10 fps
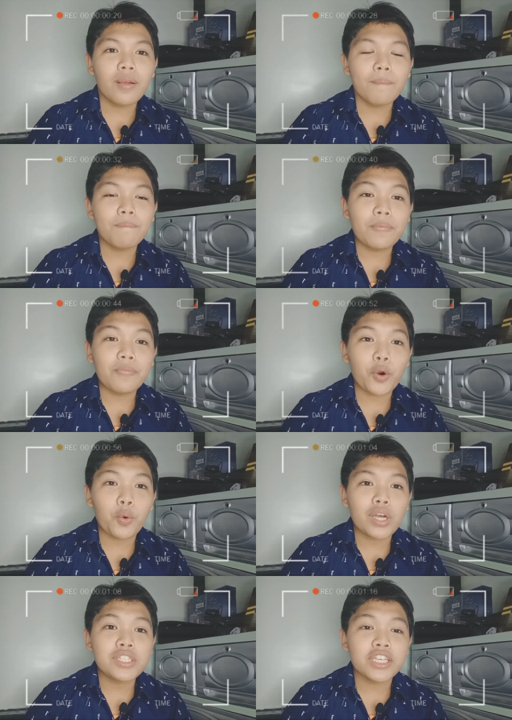Before
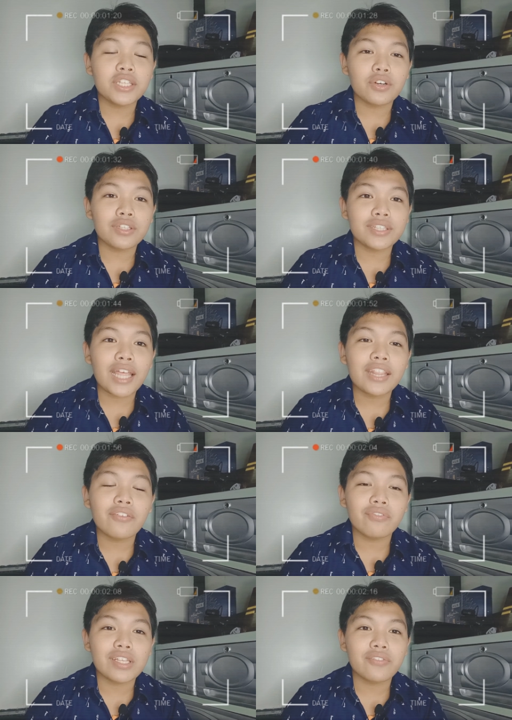watching the content
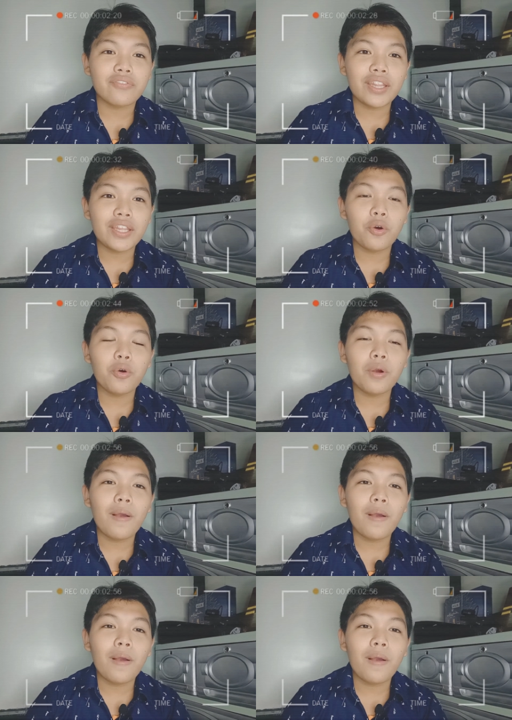of this video,